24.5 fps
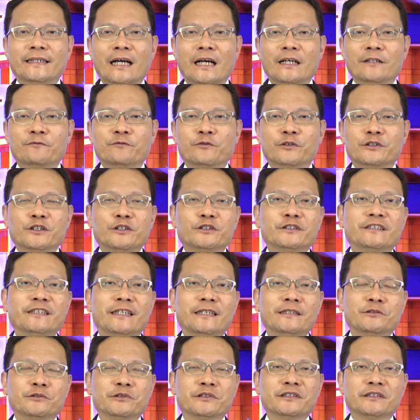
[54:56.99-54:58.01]
God for your
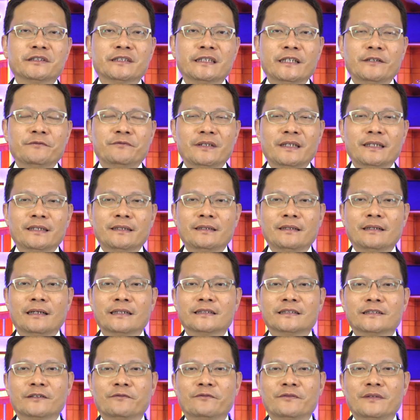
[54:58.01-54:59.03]
generous giving.
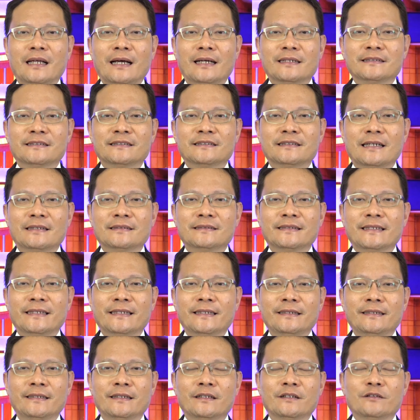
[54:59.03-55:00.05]
As of last
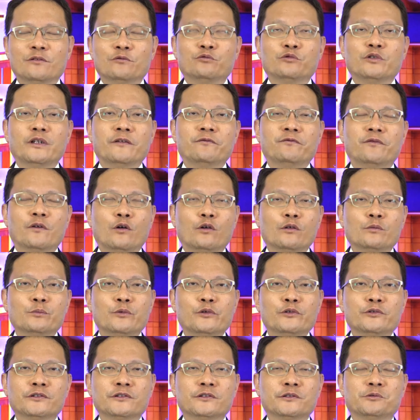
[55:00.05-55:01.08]
Sunday, we have
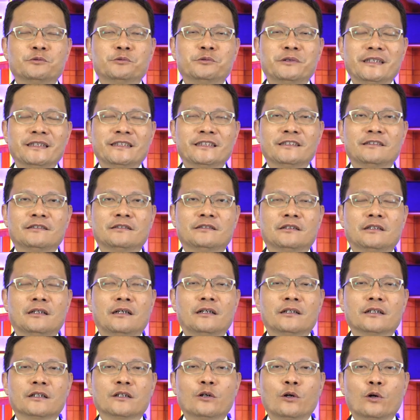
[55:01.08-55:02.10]
almost reached
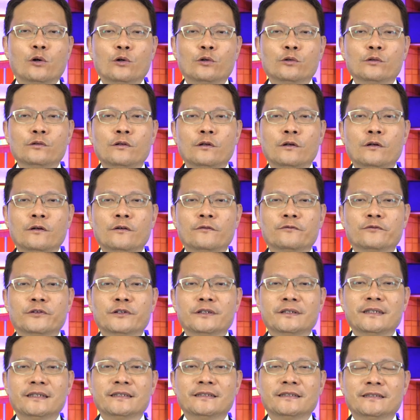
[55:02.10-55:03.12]
our goal for
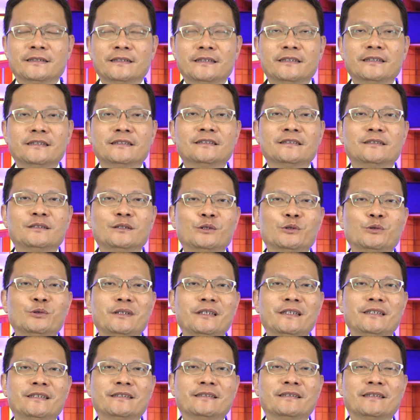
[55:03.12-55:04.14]
this year's New Year